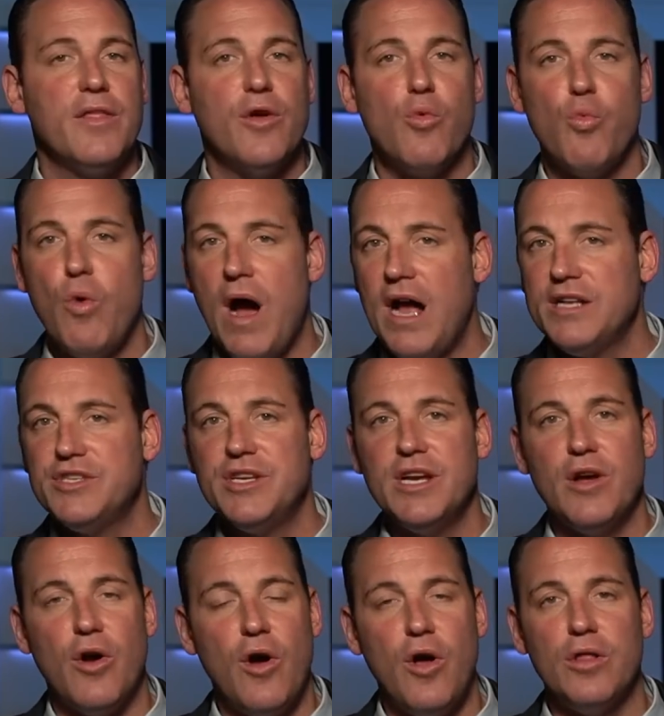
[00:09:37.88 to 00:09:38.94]
watching
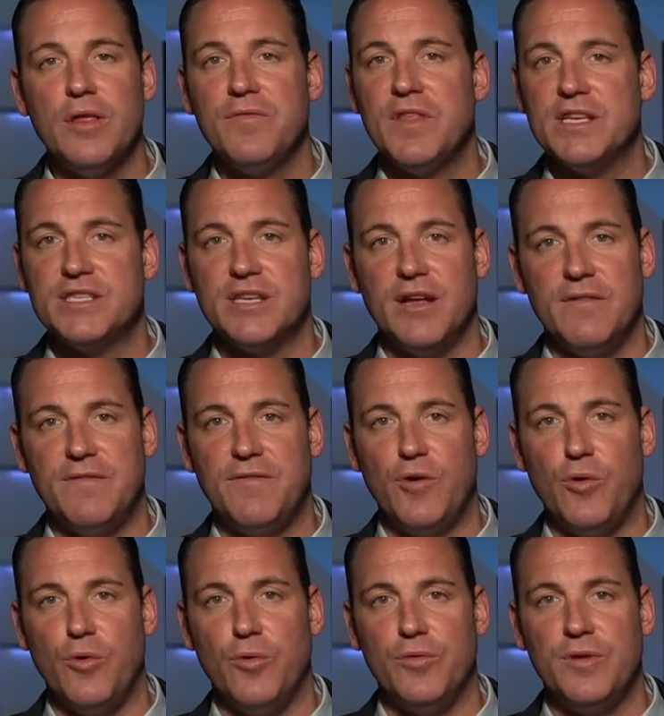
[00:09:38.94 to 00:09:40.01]
all of this
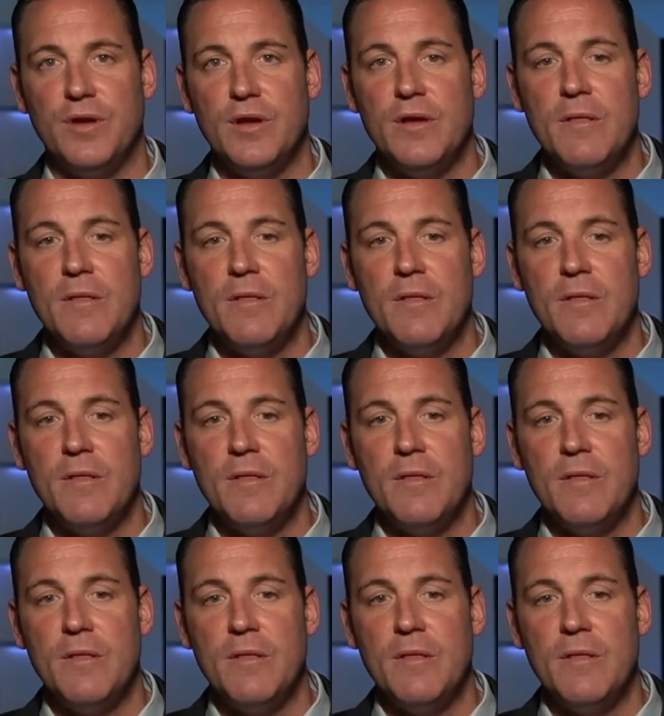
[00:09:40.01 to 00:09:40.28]
unfold.